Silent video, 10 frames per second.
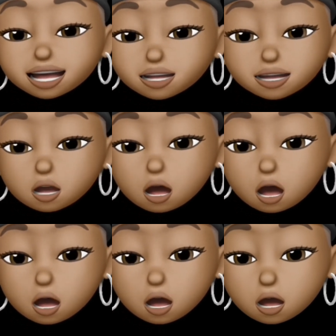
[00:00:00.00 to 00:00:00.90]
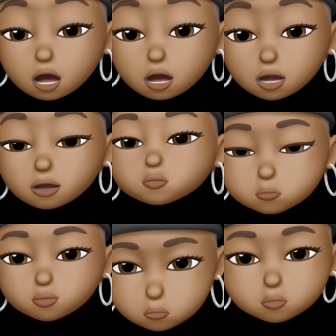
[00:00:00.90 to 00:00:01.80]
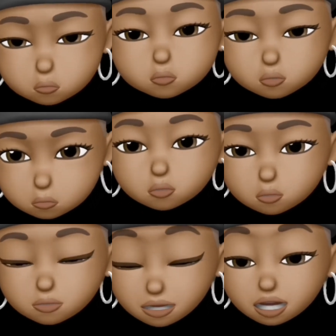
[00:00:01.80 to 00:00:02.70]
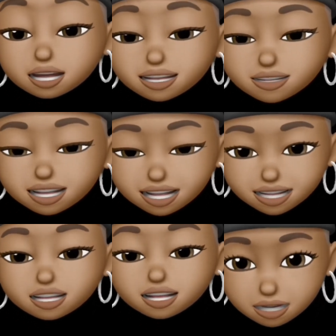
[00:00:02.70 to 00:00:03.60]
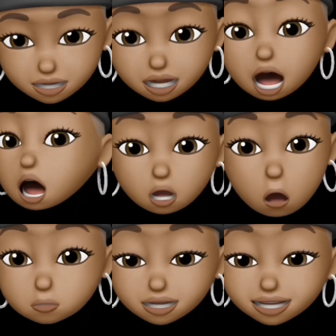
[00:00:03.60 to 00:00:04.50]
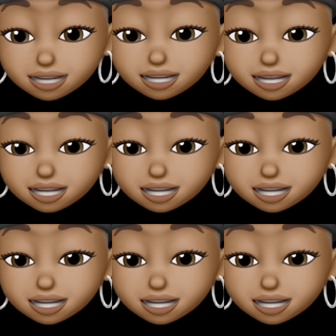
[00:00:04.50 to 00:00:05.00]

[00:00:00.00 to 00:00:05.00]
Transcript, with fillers: Ooh, ooh, ooh, I love your guts. And y'all be good.